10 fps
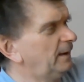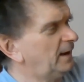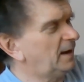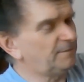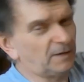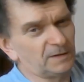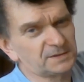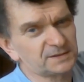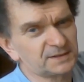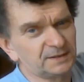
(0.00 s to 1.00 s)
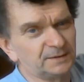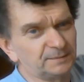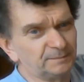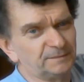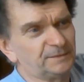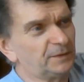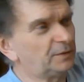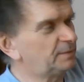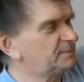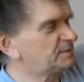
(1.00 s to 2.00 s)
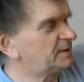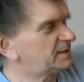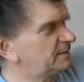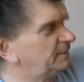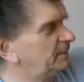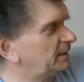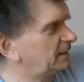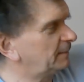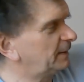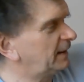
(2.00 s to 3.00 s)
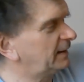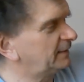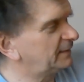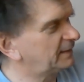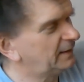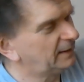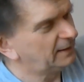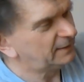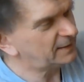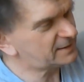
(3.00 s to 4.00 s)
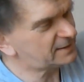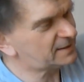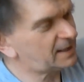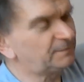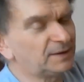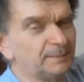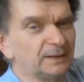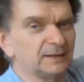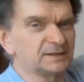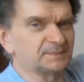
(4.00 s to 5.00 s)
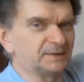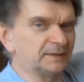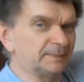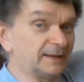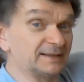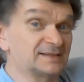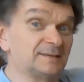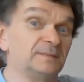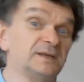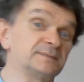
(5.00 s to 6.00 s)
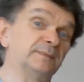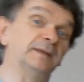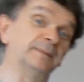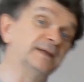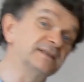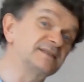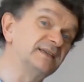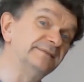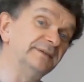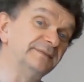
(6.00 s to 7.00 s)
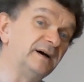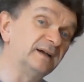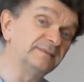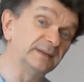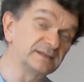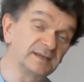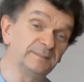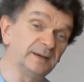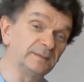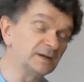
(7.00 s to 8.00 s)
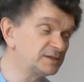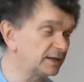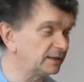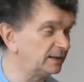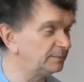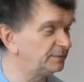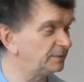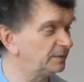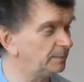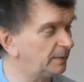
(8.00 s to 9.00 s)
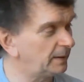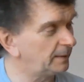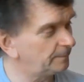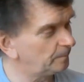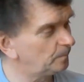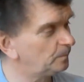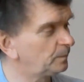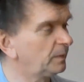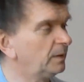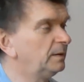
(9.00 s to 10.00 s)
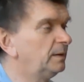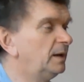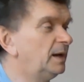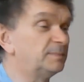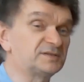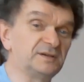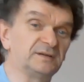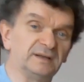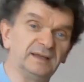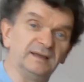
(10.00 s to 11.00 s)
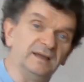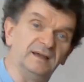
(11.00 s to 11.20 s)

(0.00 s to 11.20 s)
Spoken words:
I've also seen on forums where some people are complaining that this is a 70mm Losmandy plate and some Losmandy plates are 75mm, so you might want to check that before you buy. But certainly,